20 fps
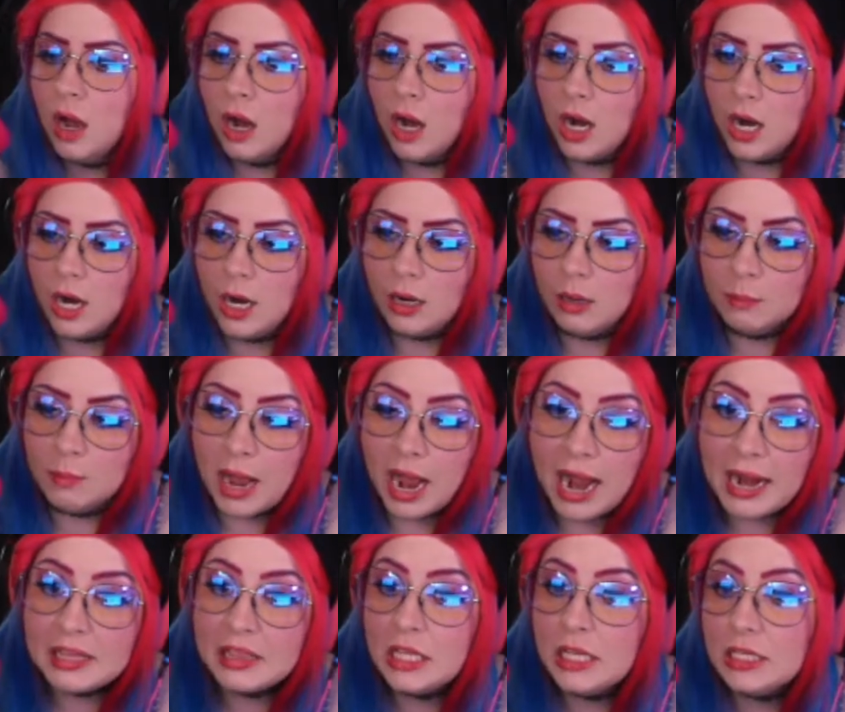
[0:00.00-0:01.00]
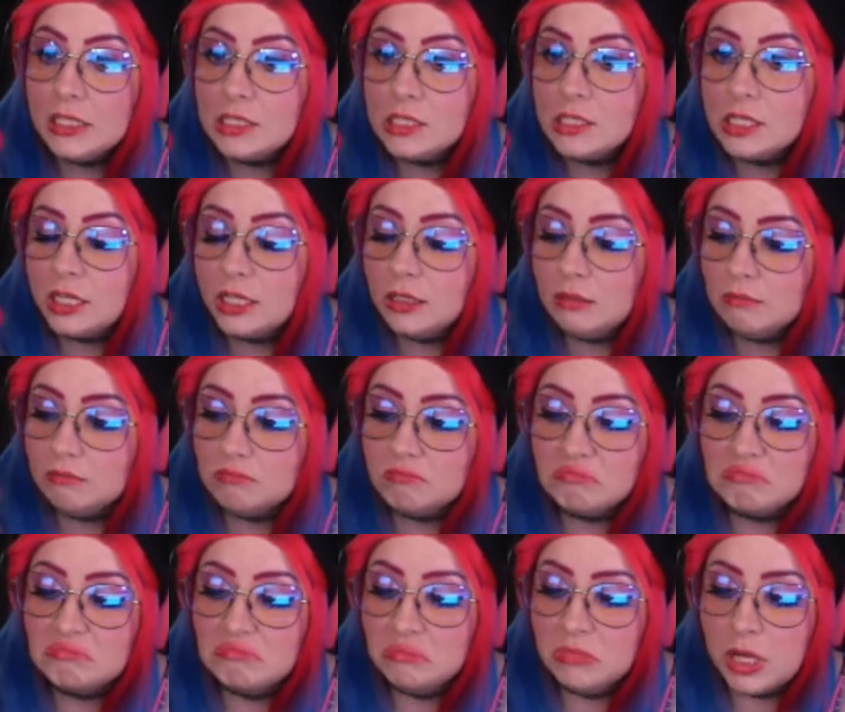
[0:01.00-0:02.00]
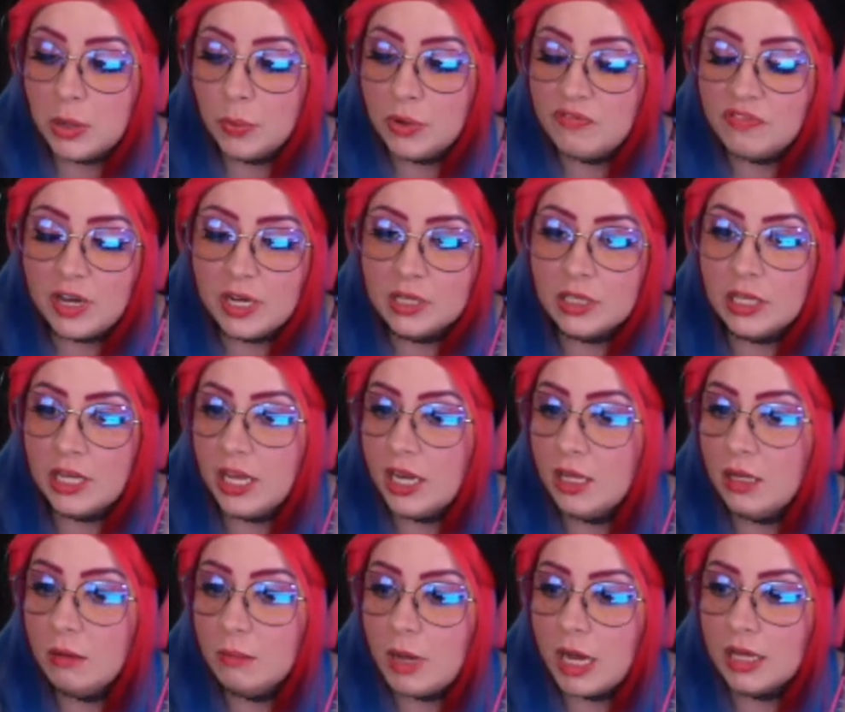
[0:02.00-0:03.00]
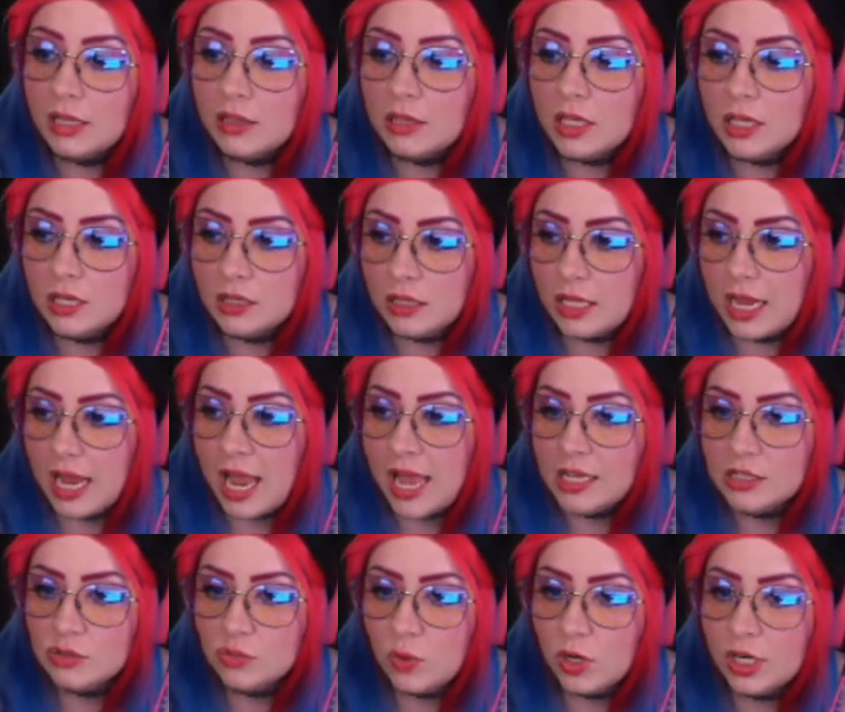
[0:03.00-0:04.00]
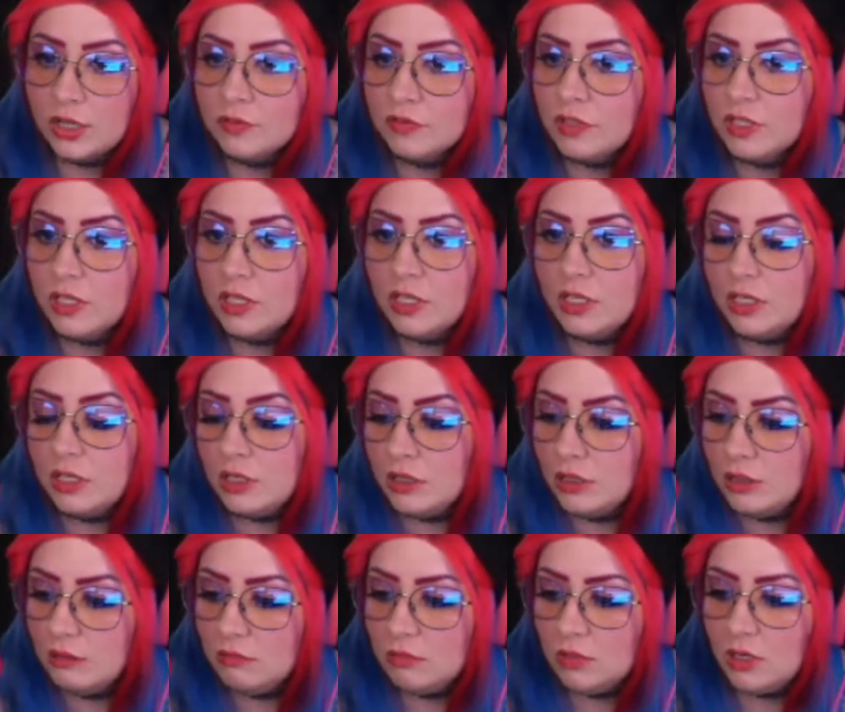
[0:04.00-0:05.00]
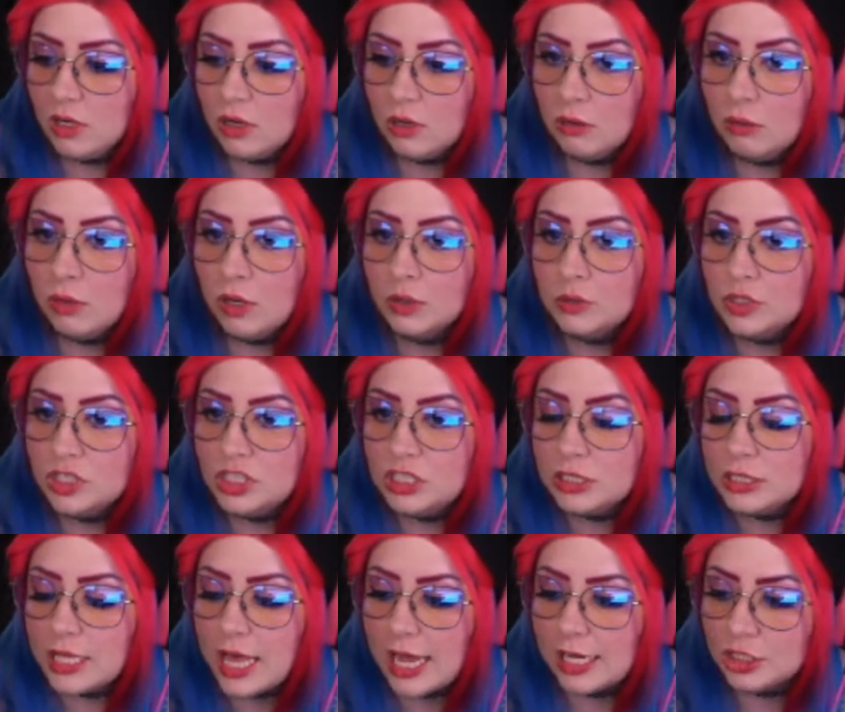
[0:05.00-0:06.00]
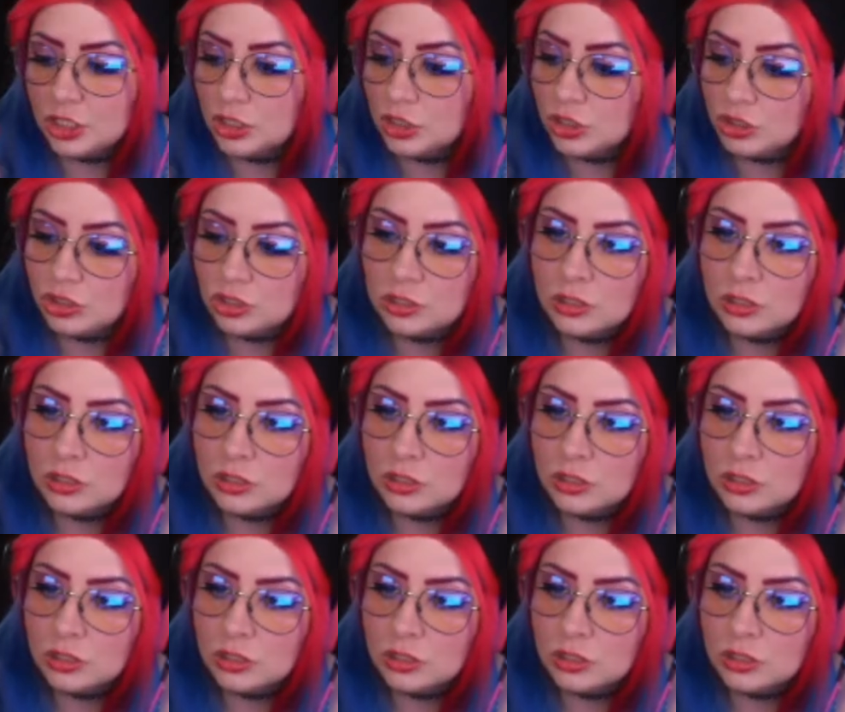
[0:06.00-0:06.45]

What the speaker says: I think it's neat that we finally get him. I think like as one of the, OG slashers,